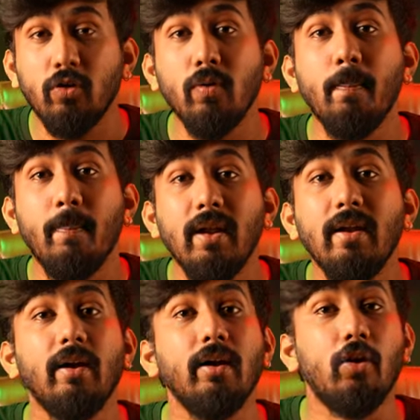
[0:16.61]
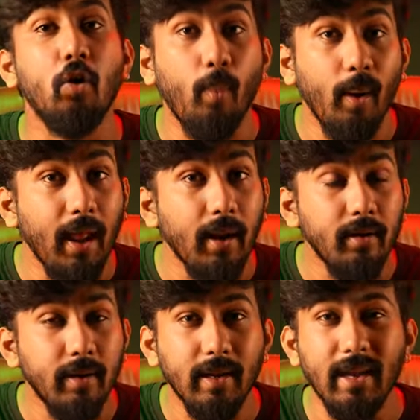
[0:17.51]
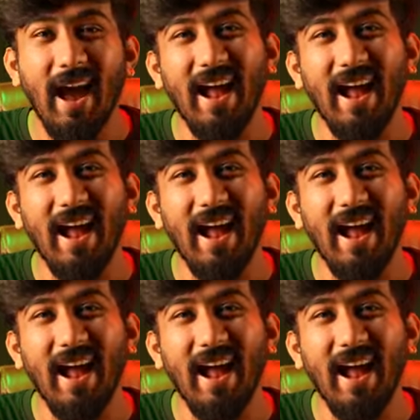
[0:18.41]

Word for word: to build a global identity